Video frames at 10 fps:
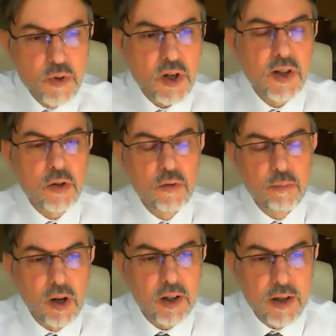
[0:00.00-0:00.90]
which I think you
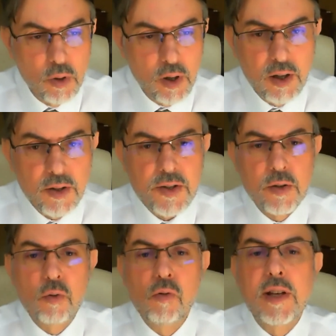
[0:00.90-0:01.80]
partly
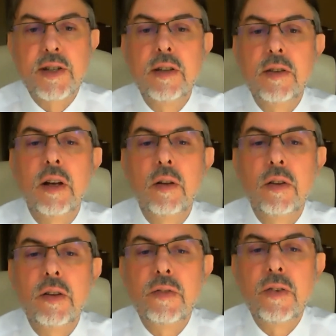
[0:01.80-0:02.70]
answered already,
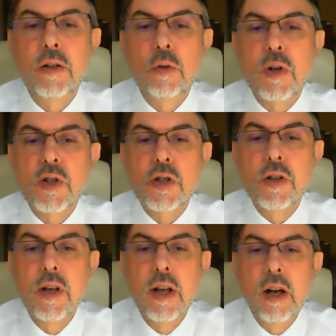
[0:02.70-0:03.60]
the final question.
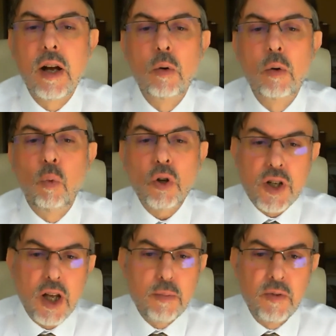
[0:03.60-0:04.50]
What
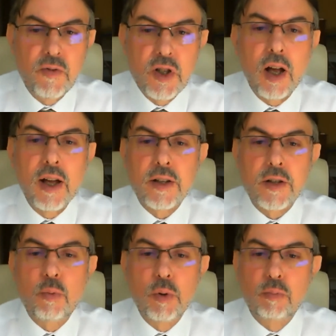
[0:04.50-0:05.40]
type of diet will